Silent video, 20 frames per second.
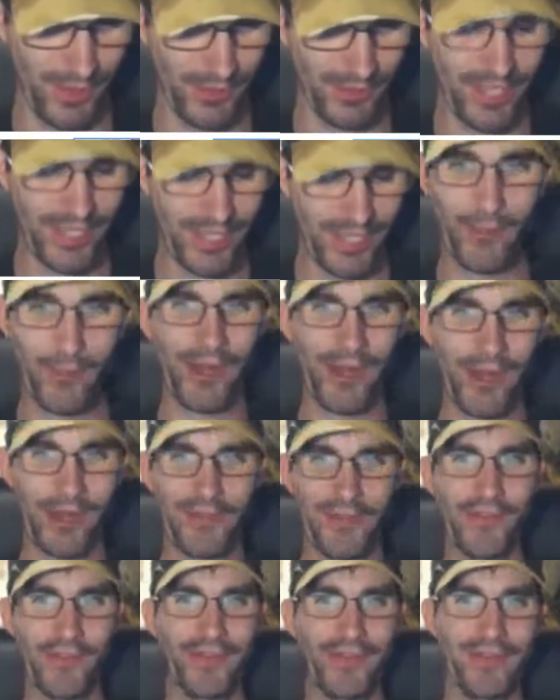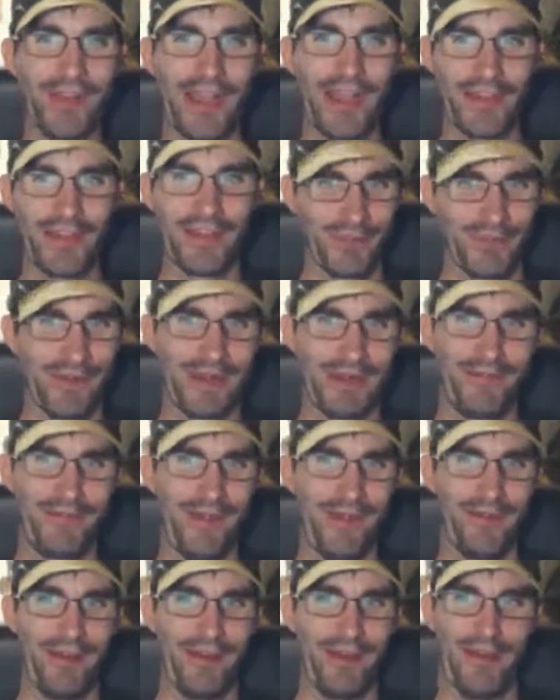Temple Run existed last week. I
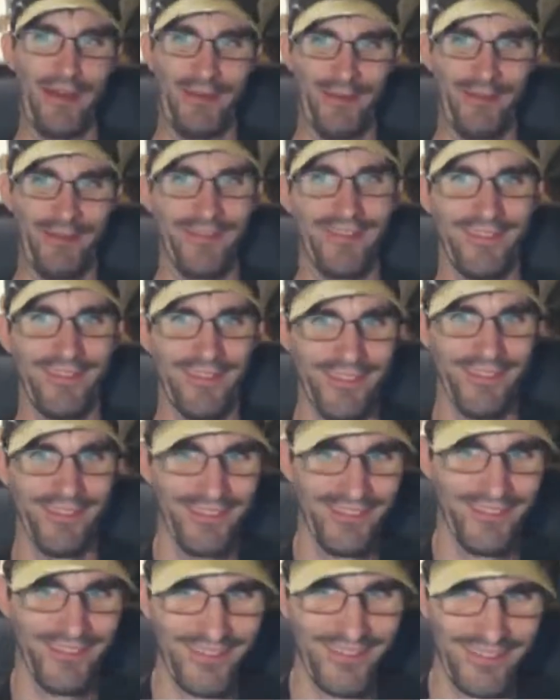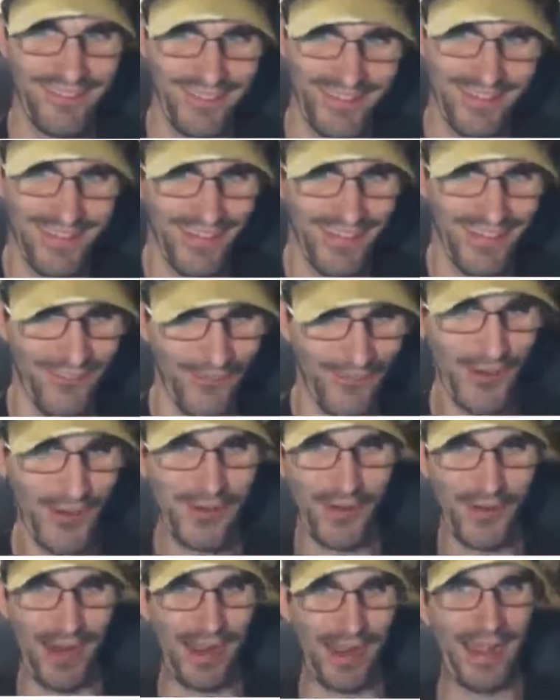found out. Oh dear Jesus, dude, that's been
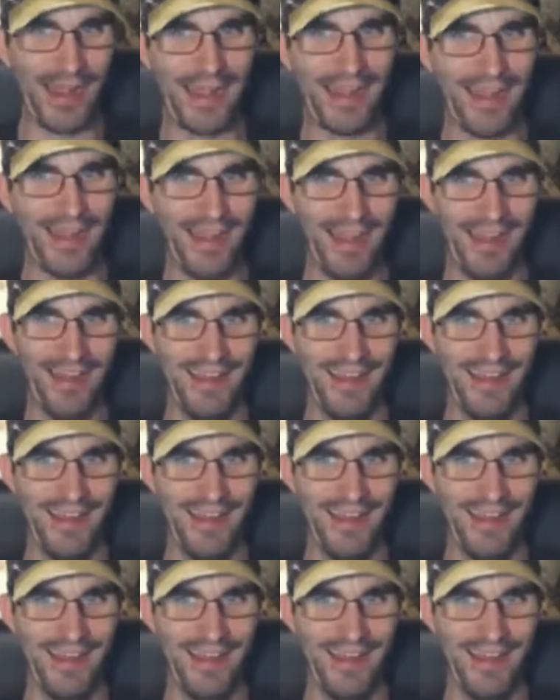out forever.